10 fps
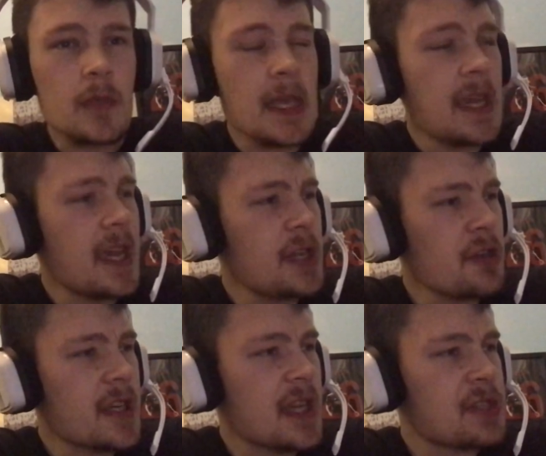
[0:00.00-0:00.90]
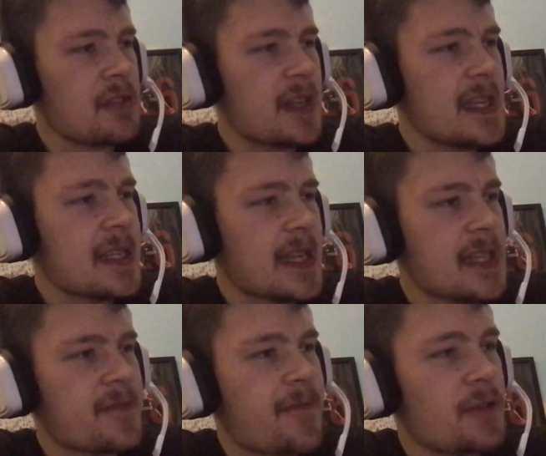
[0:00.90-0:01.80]
Newcastle United
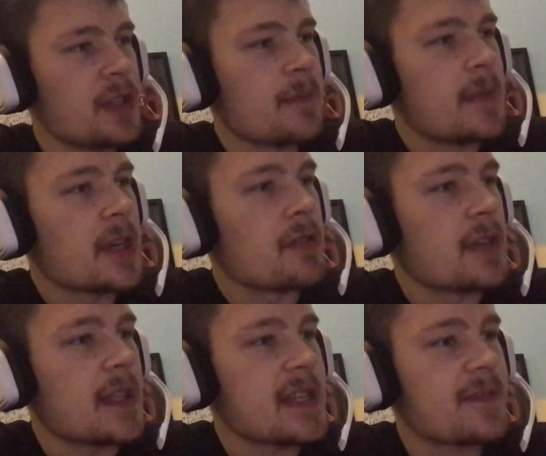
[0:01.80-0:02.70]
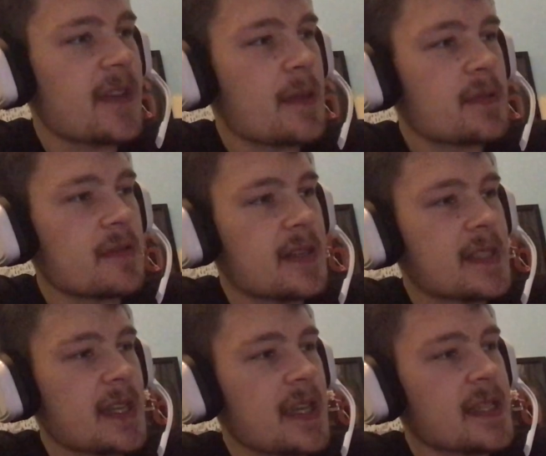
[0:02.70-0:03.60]
against Fulham now. The last five between the
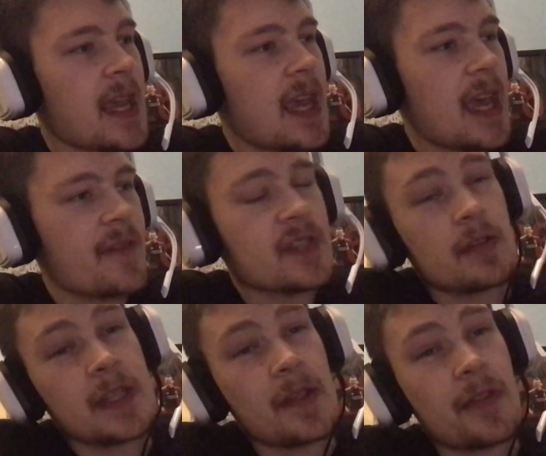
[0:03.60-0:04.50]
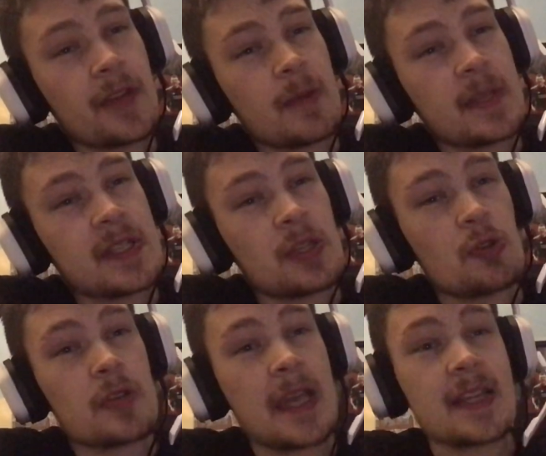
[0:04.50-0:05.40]
sides have resulted in 3 wins to
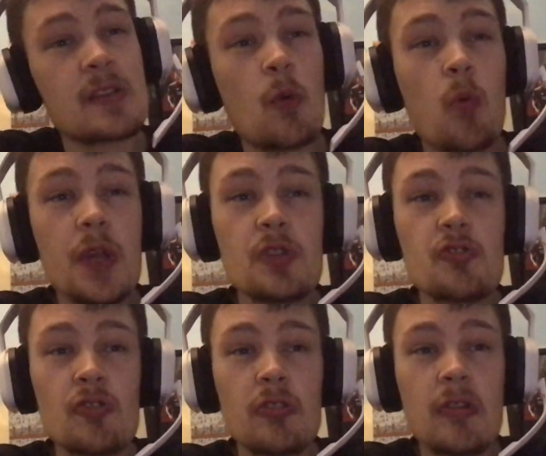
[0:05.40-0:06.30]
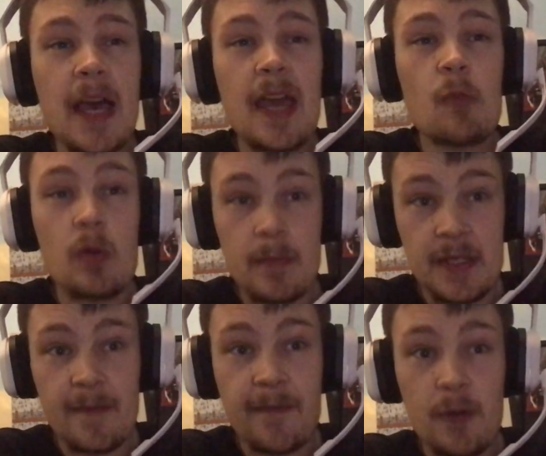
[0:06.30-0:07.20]
Newcastle, 1 draw and 1 win
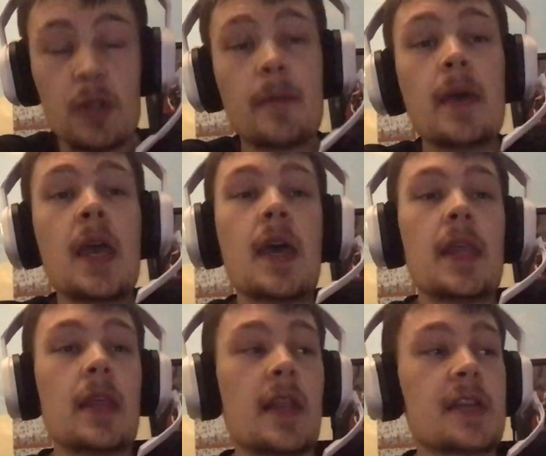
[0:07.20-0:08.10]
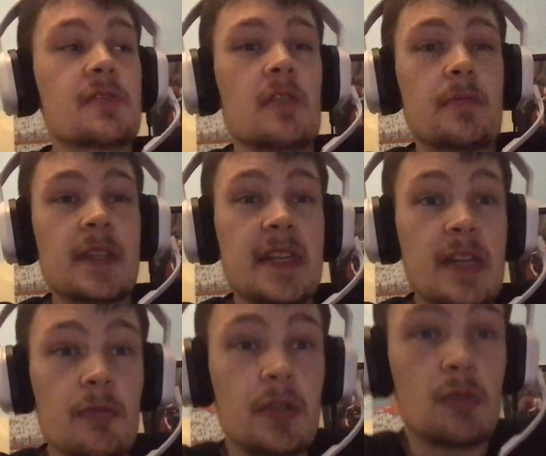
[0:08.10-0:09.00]
to Fulham. The last result was a
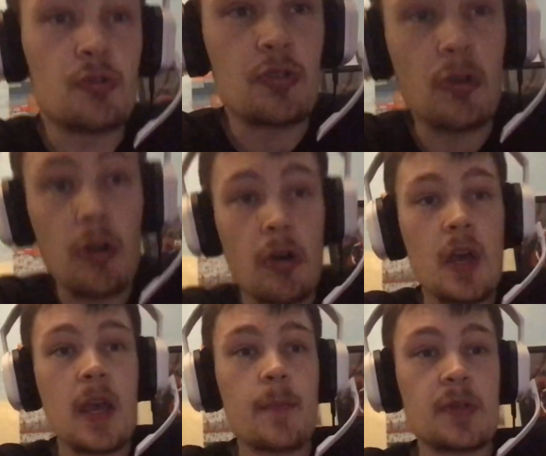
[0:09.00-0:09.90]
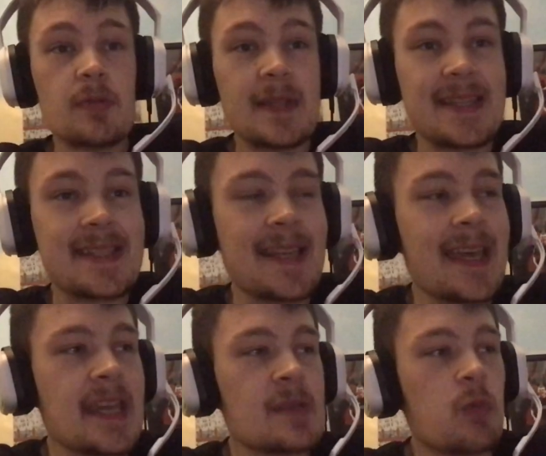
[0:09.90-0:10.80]
0-0 draw between the
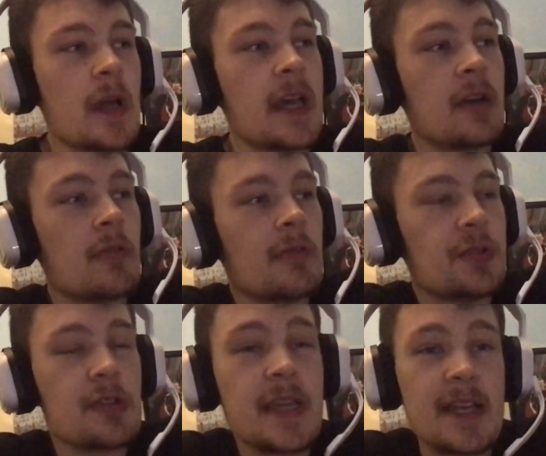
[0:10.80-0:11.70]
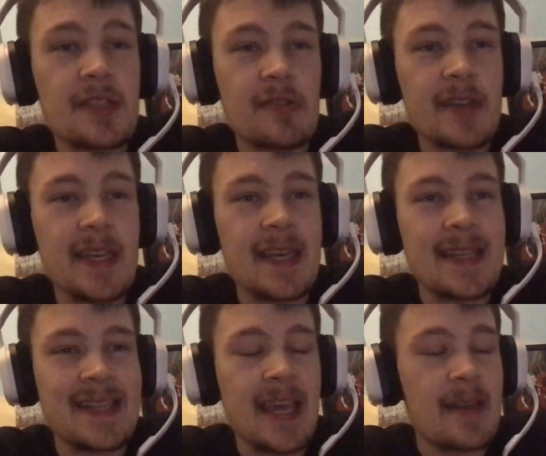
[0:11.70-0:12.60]
sides. Well, Newcastle
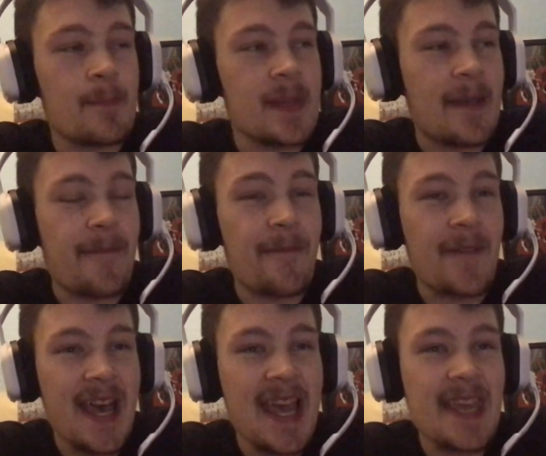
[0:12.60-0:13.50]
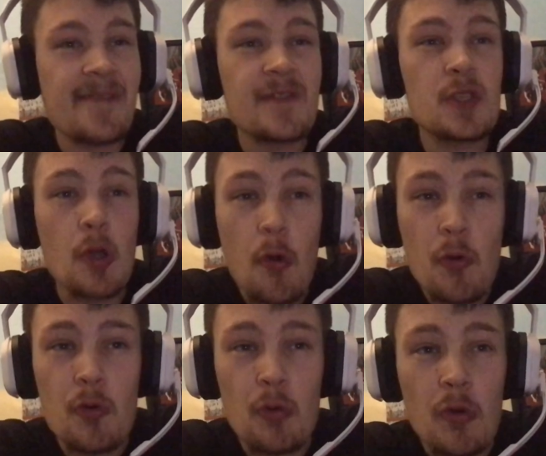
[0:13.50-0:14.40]
United getting beat
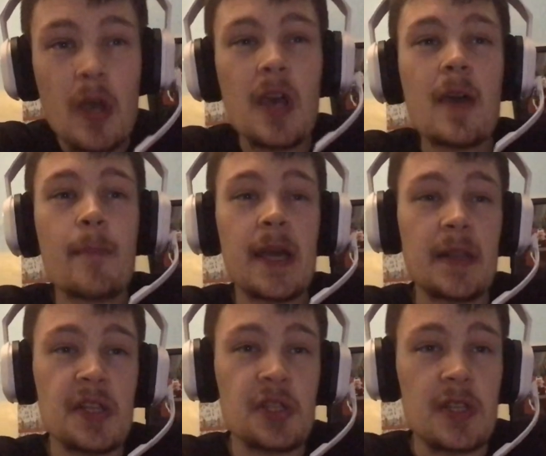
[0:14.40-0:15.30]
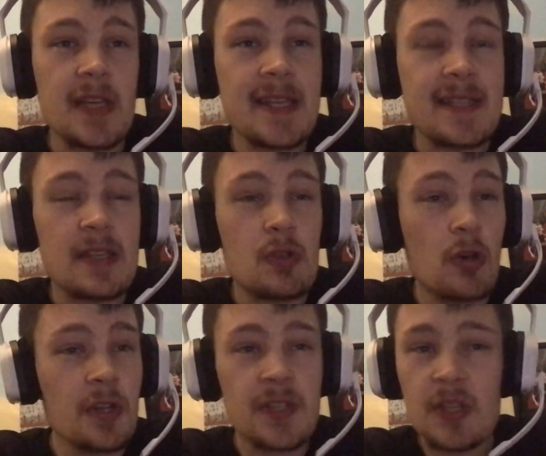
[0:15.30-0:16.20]
5-2 by Leeds United.
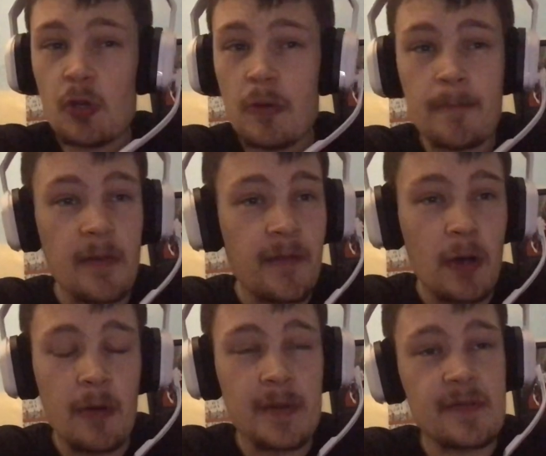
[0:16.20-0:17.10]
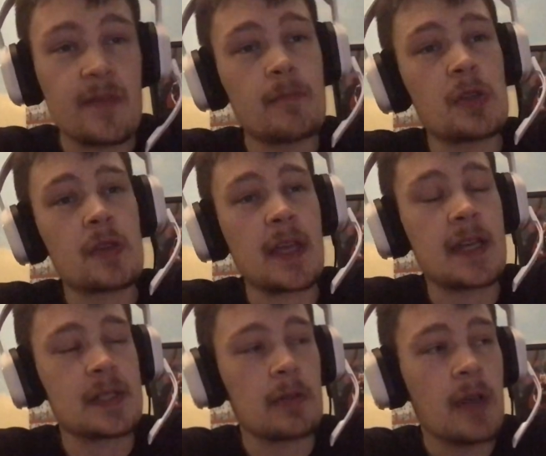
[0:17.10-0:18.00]
Not a good performance from
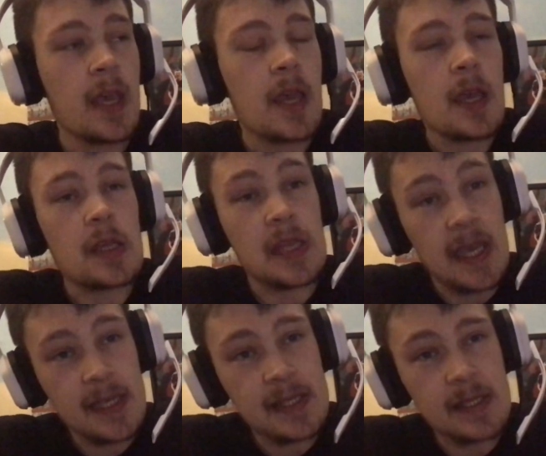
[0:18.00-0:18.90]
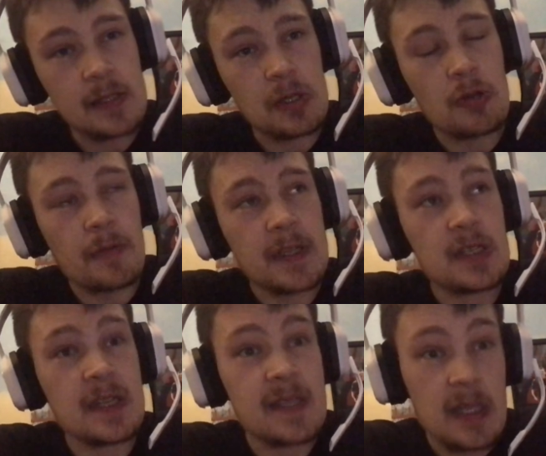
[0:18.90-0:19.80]
Newcastle. Yes, you know, they
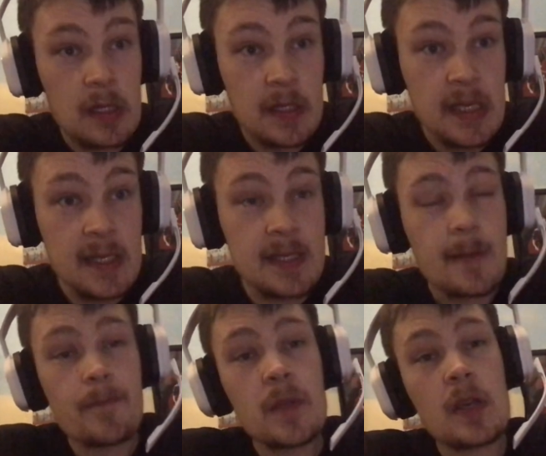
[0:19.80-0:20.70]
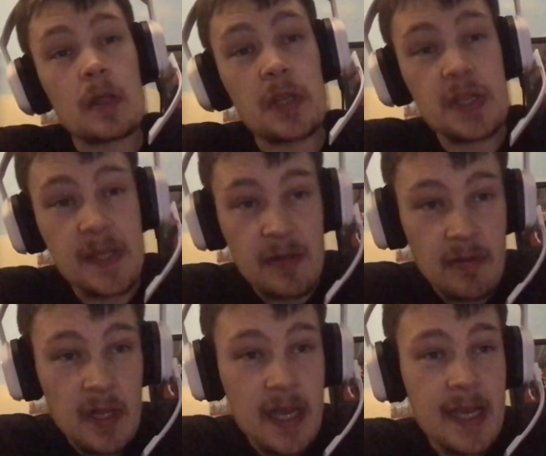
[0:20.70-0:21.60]
did take the lead. Leeds
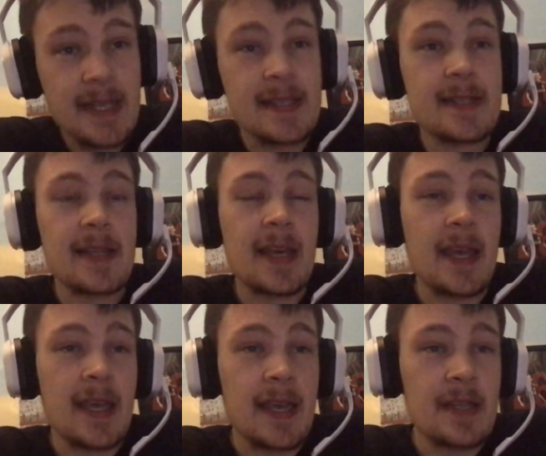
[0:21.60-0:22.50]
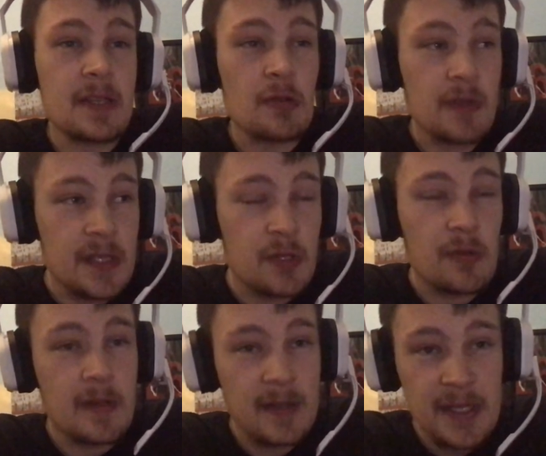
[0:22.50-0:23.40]
equalised, and you know,
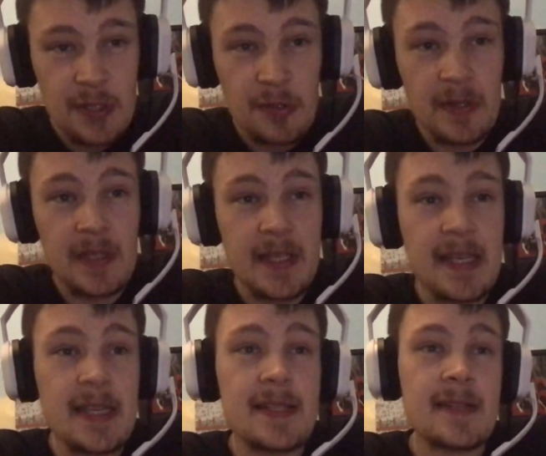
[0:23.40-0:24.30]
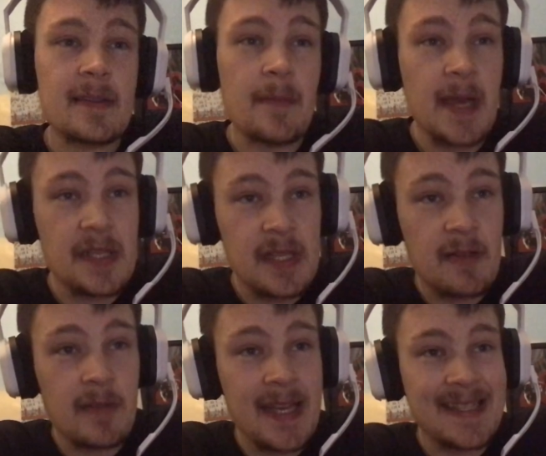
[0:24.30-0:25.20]
Leeds took the lead. They managed to
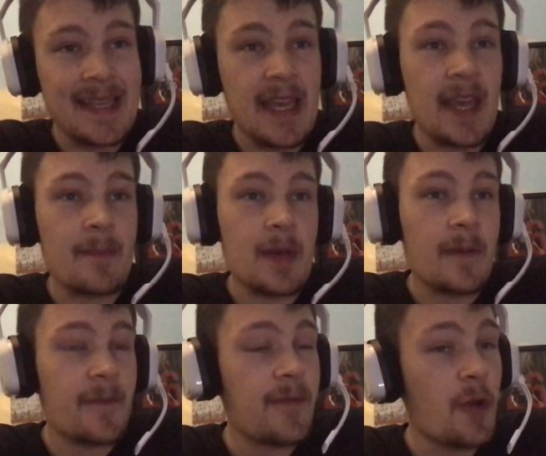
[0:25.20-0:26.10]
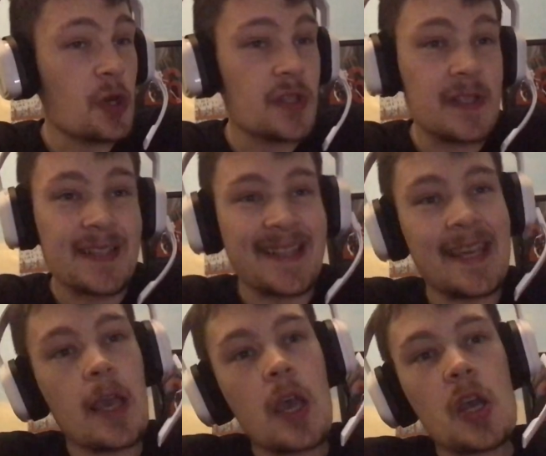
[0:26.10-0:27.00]
equalise again, but
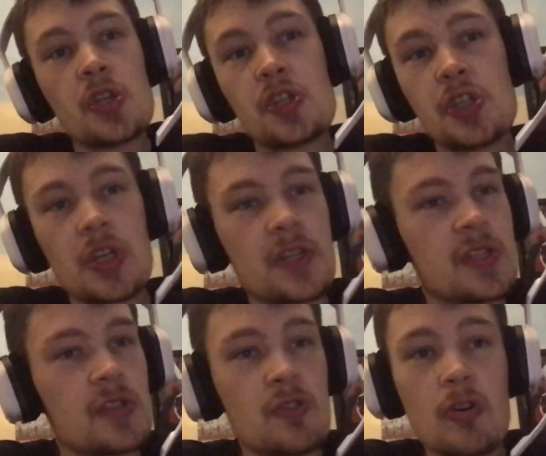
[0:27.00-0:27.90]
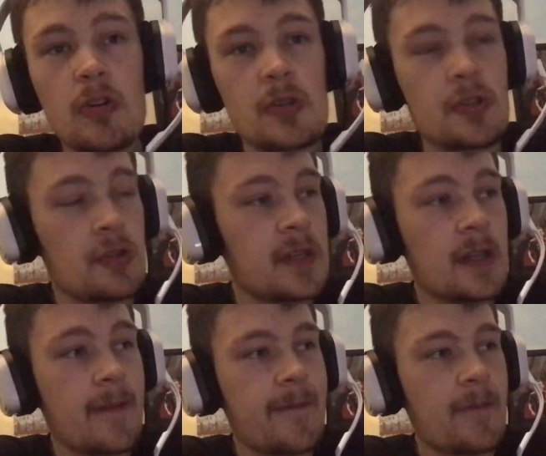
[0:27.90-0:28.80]
unfortunately just not good
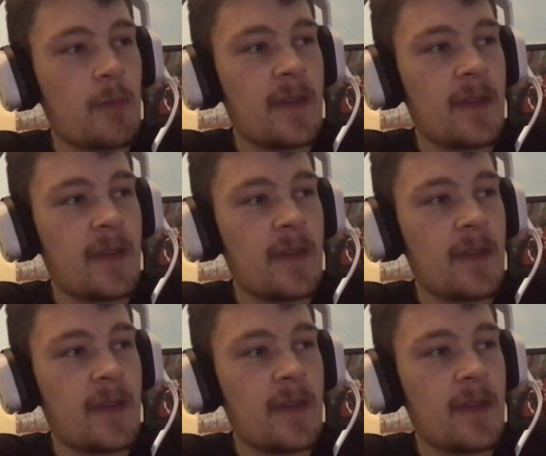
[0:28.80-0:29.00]
enough.